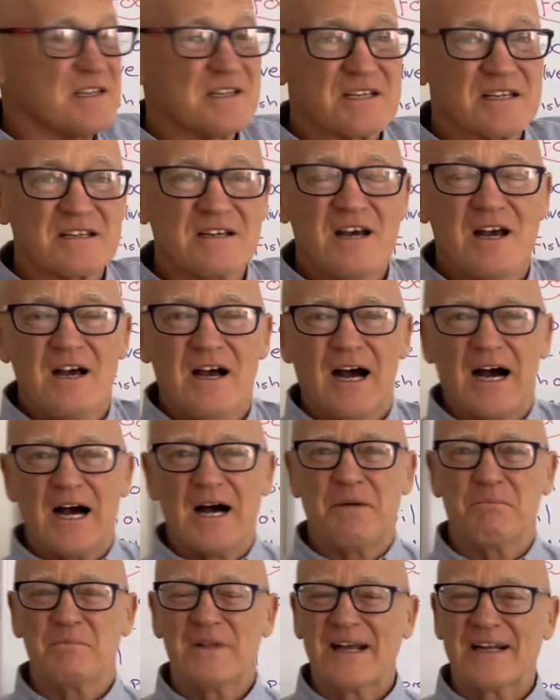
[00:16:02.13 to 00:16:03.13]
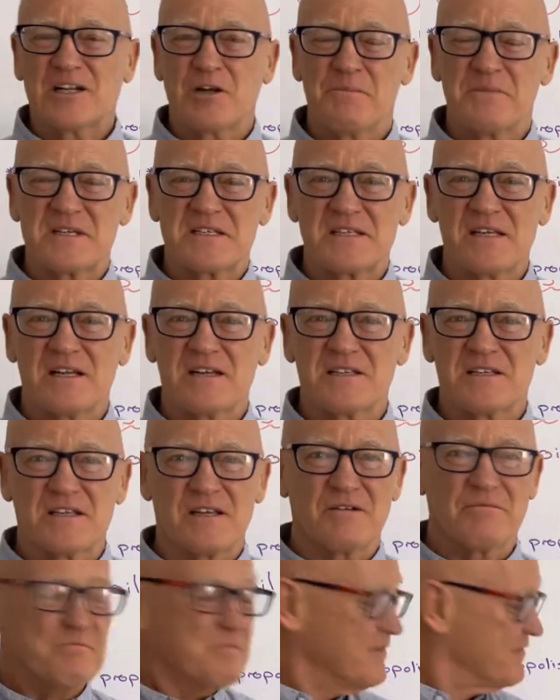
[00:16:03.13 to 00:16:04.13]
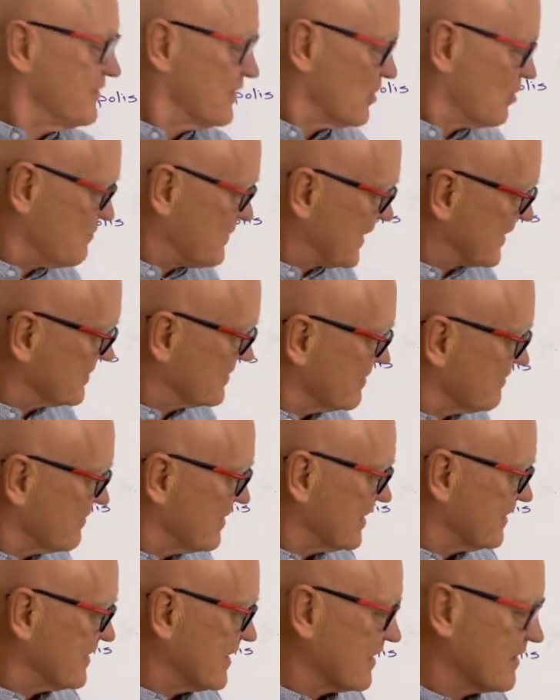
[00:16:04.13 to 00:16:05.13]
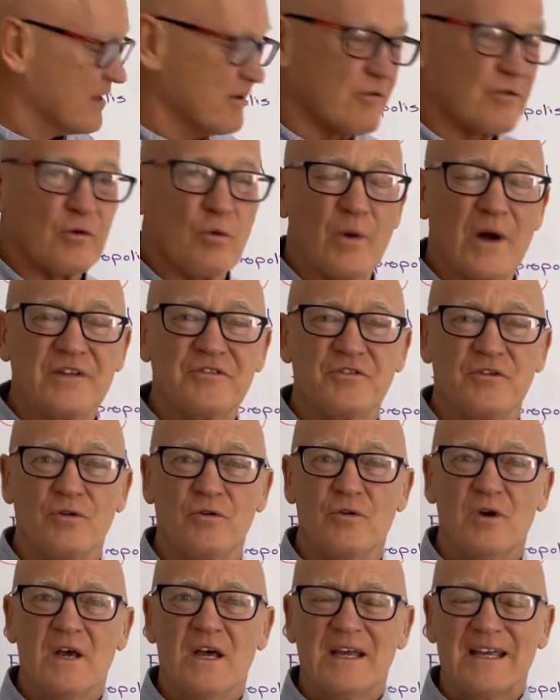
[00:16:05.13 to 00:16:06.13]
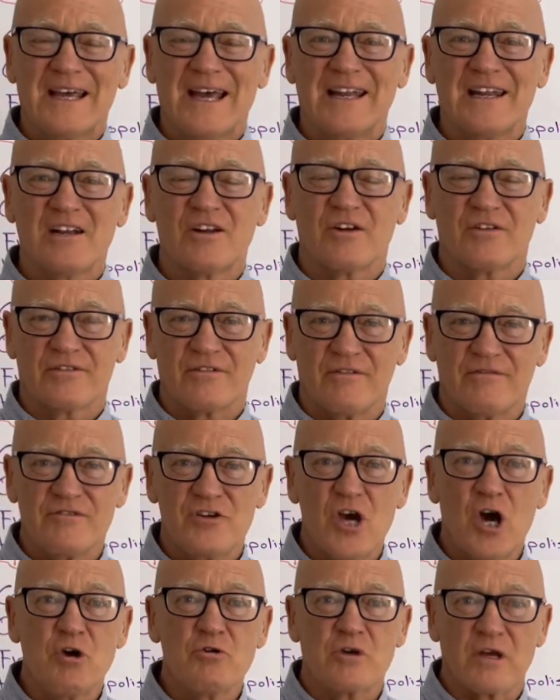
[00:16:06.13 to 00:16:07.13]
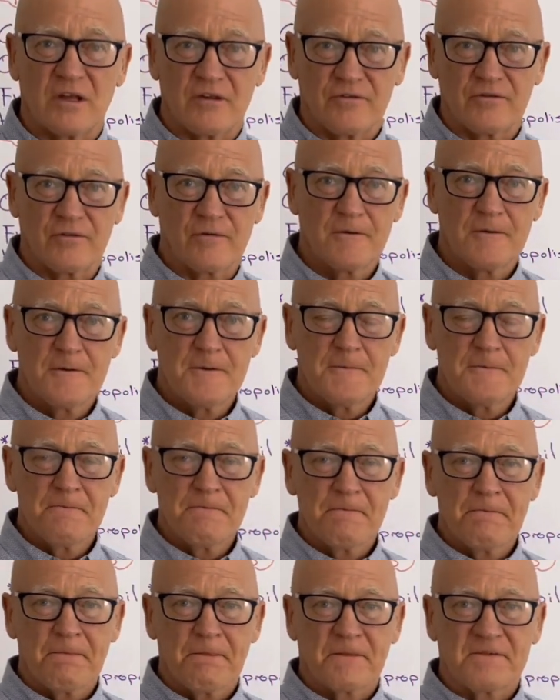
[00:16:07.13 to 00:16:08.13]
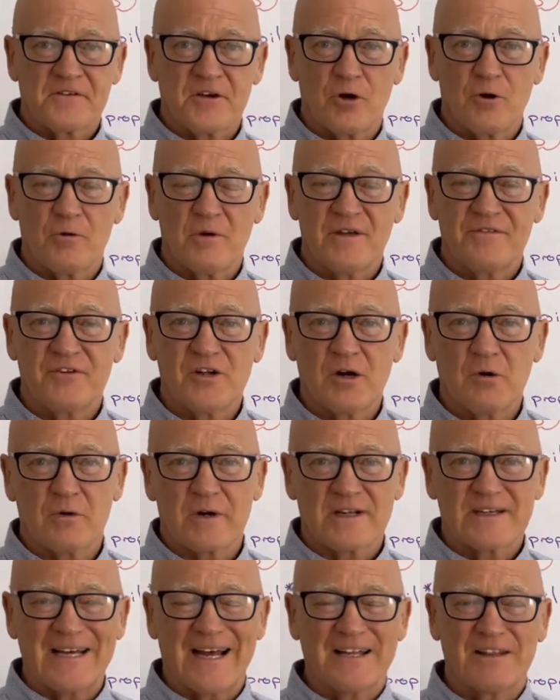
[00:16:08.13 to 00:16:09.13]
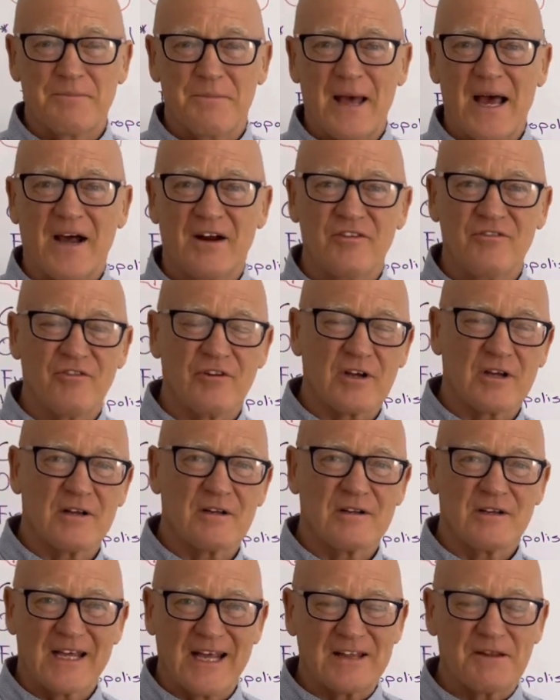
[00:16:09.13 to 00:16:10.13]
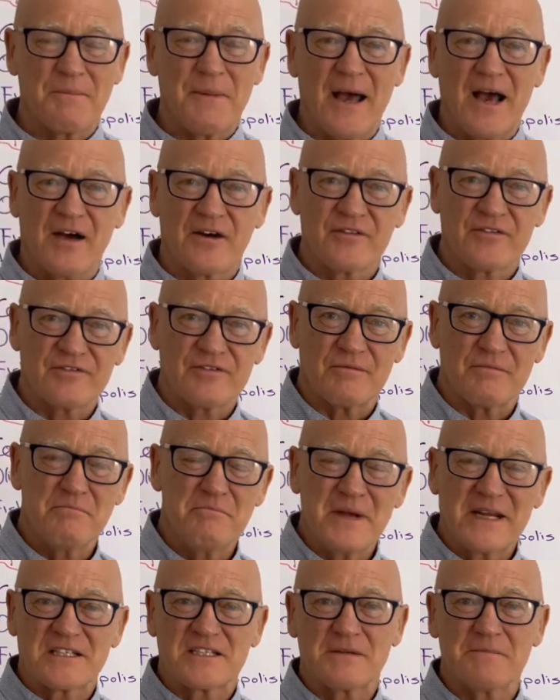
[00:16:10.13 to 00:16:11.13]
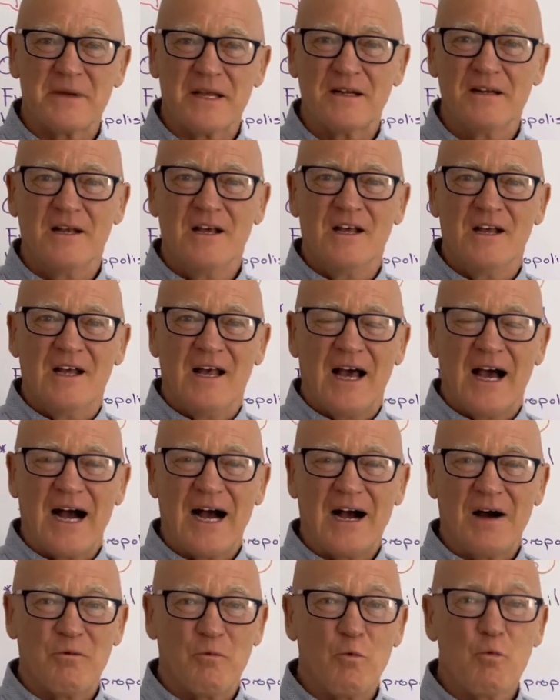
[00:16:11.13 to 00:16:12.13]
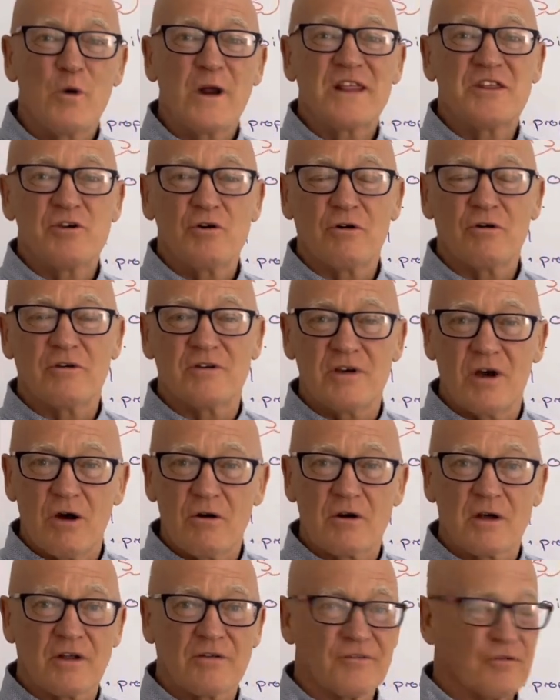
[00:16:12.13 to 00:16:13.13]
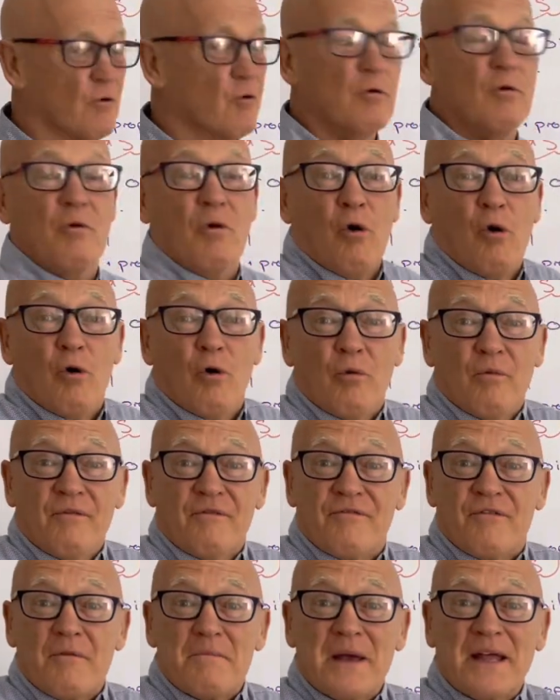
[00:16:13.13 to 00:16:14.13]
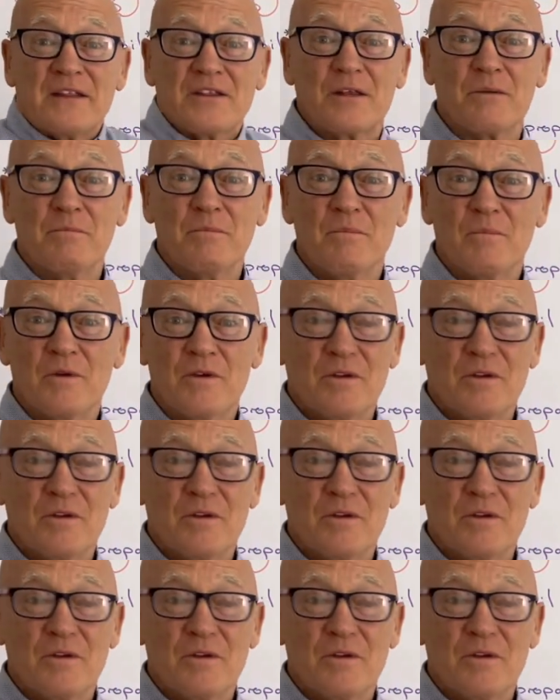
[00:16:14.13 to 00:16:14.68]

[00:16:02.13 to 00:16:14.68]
is lactobacillus and bifidobacteria down here are the ones you get in lots of yogurts. So if you don't want to take the powders, you can get the powders and mix them in with your yogurts or ferment them